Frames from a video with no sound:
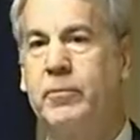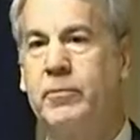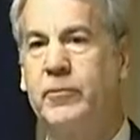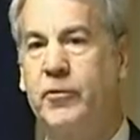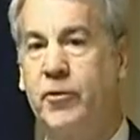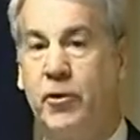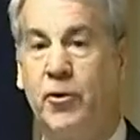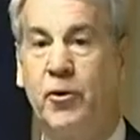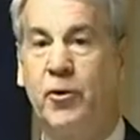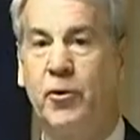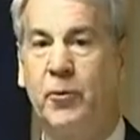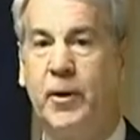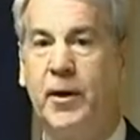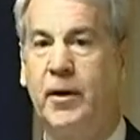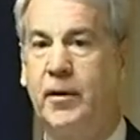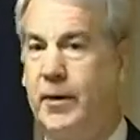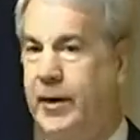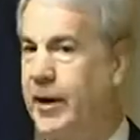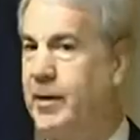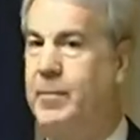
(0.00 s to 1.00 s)
secure
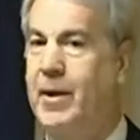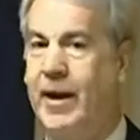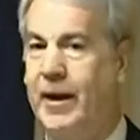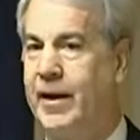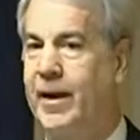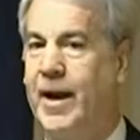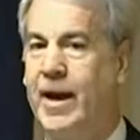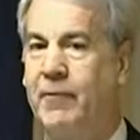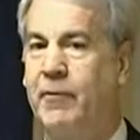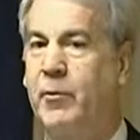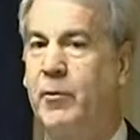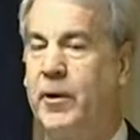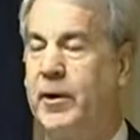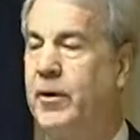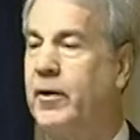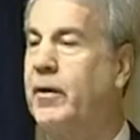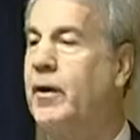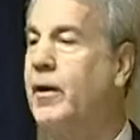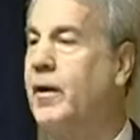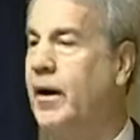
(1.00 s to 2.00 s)
reader, anybody can have the
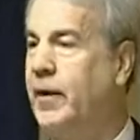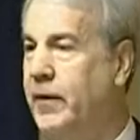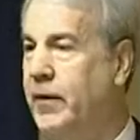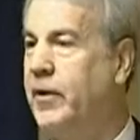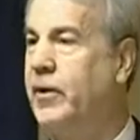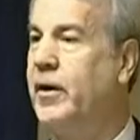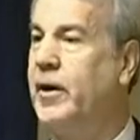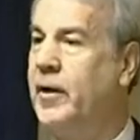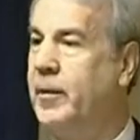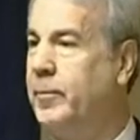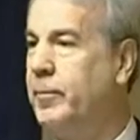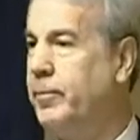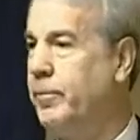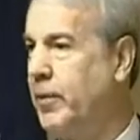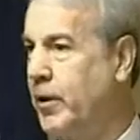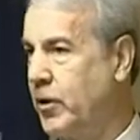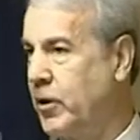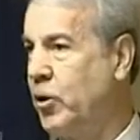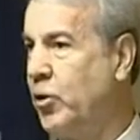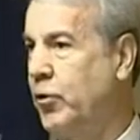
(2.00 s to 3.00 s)
reader, and then you get a
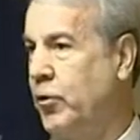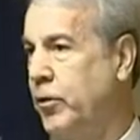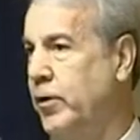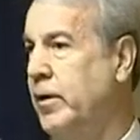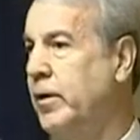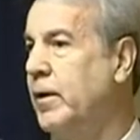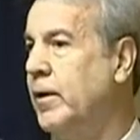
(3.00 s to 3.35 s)
code.